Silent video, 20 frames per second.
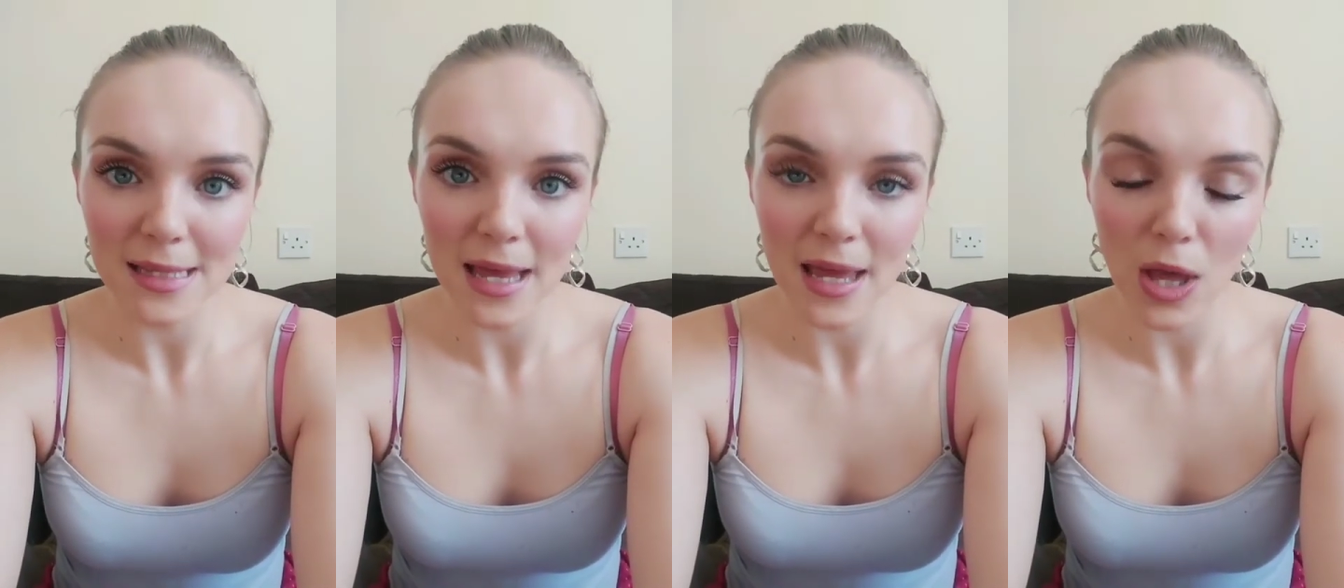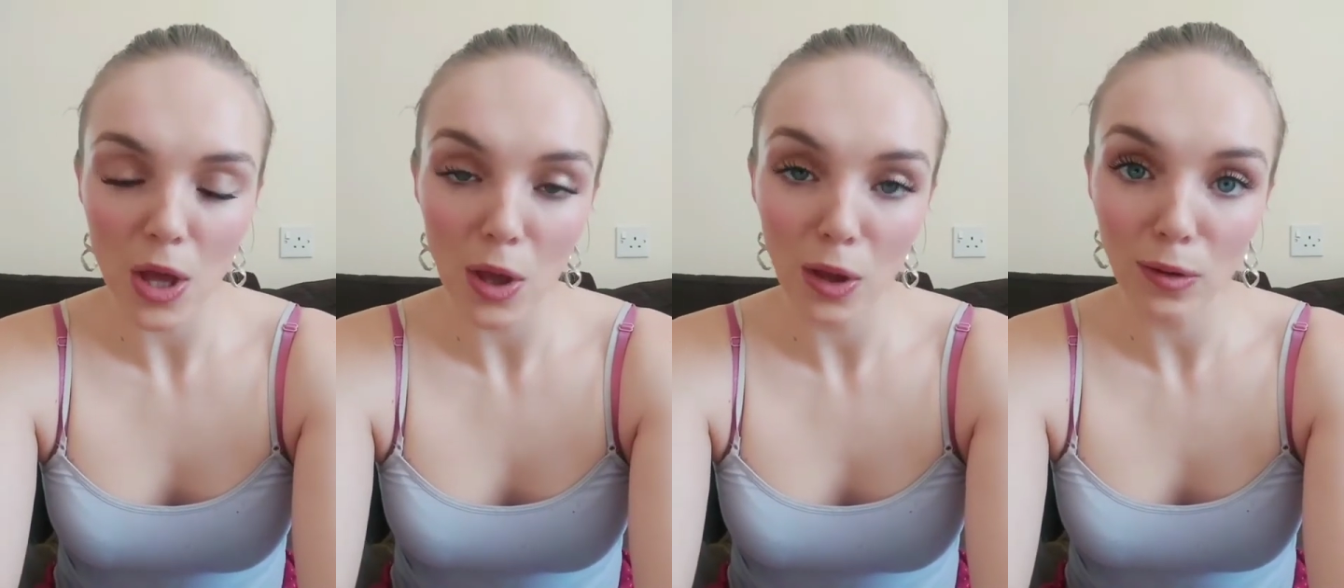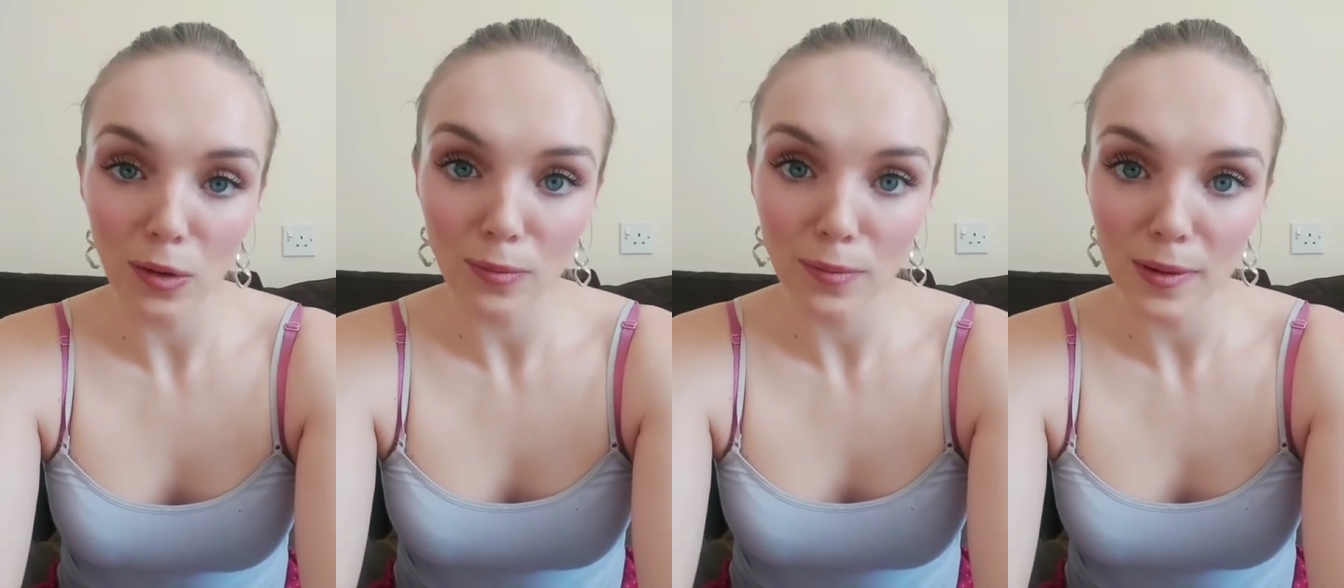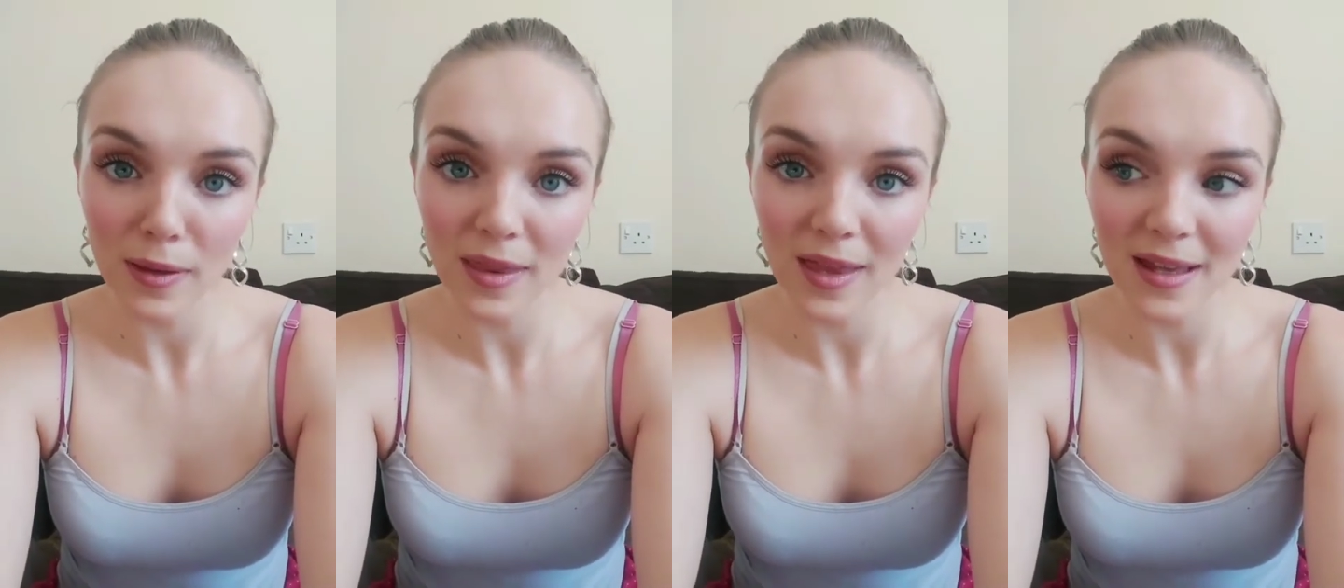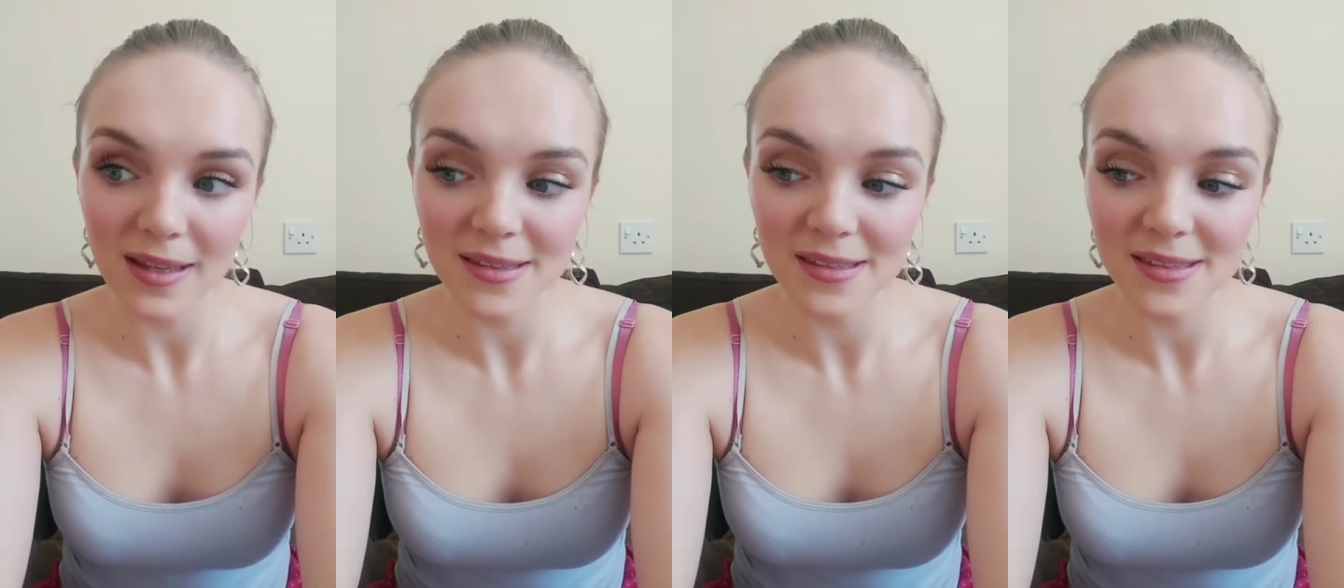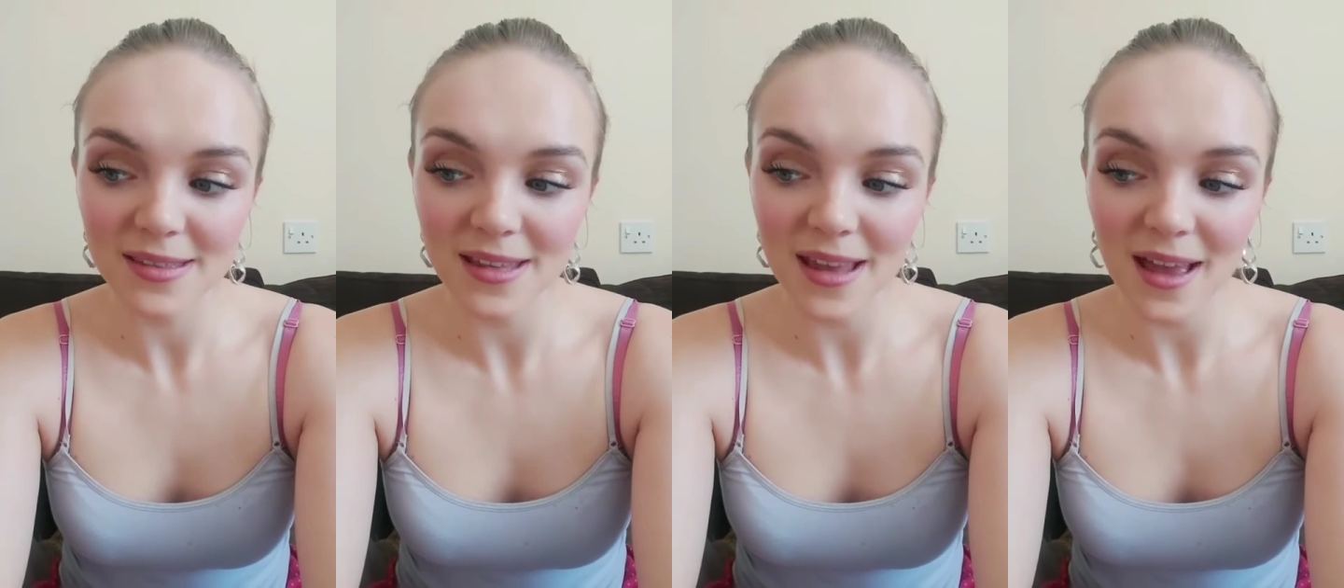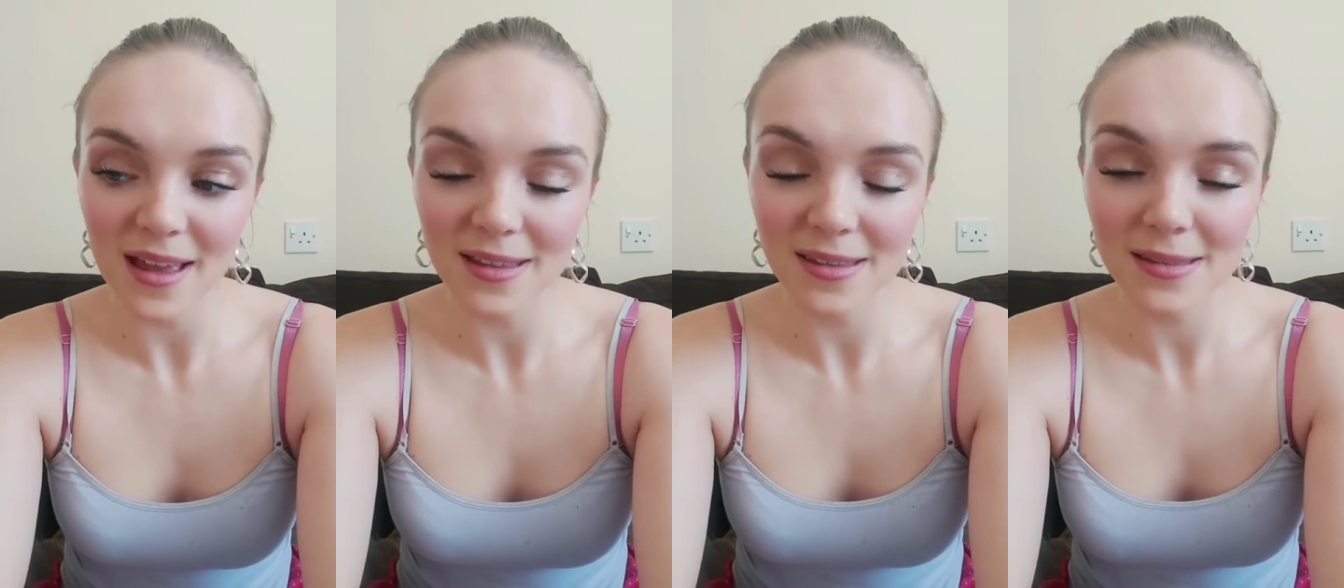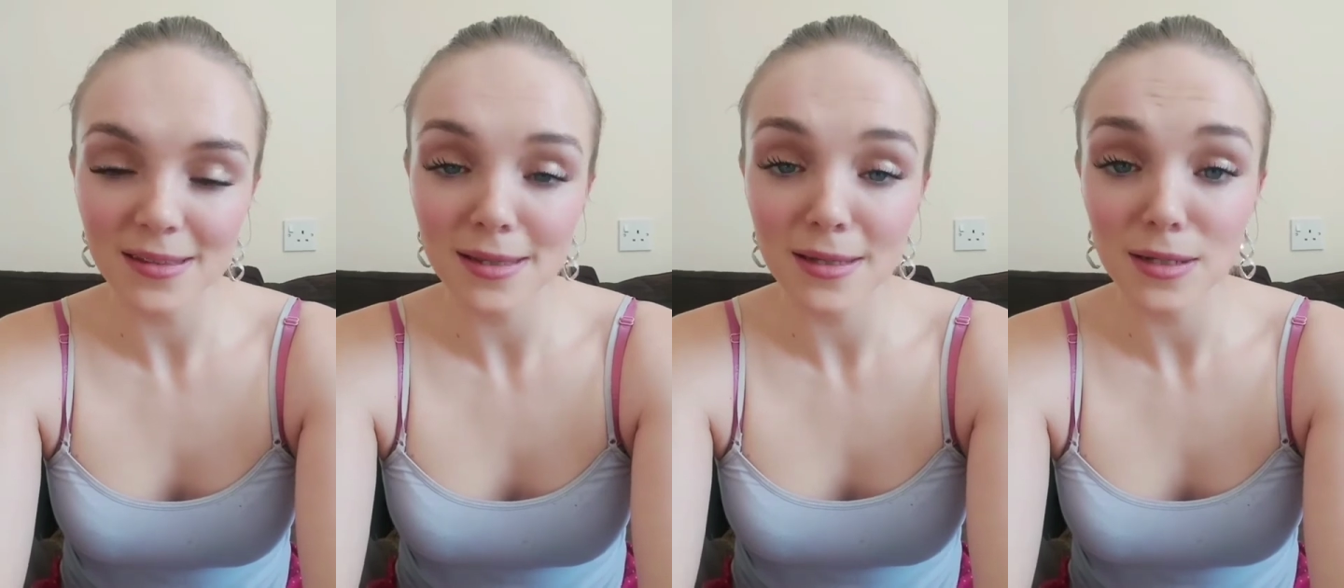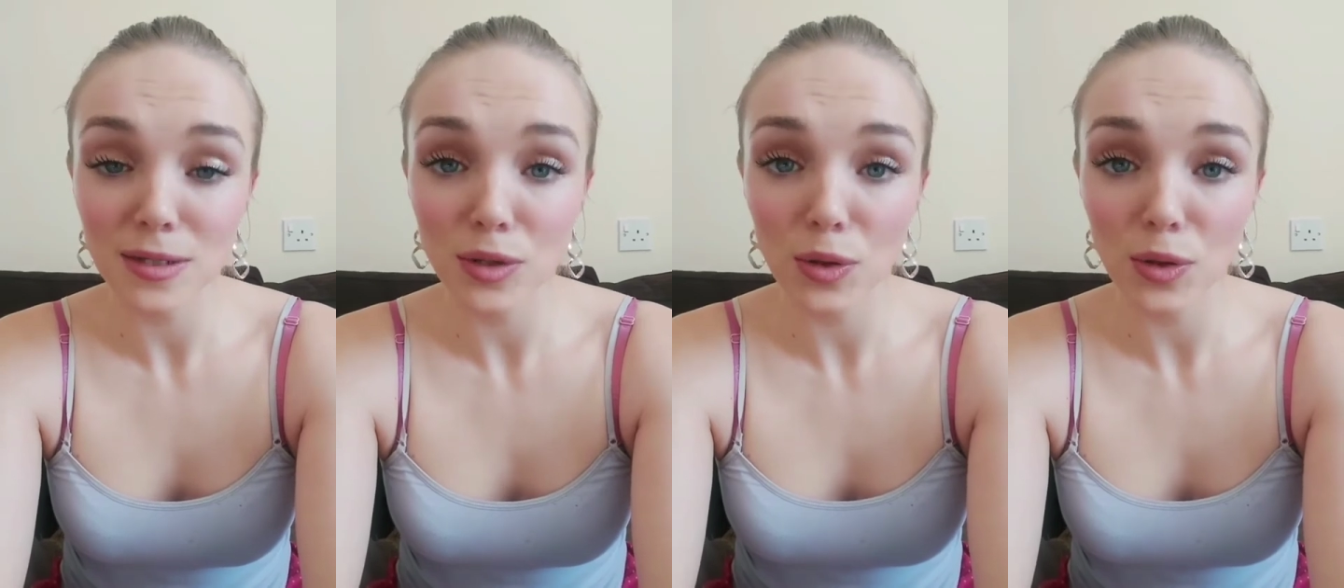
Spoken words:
I hope that's answered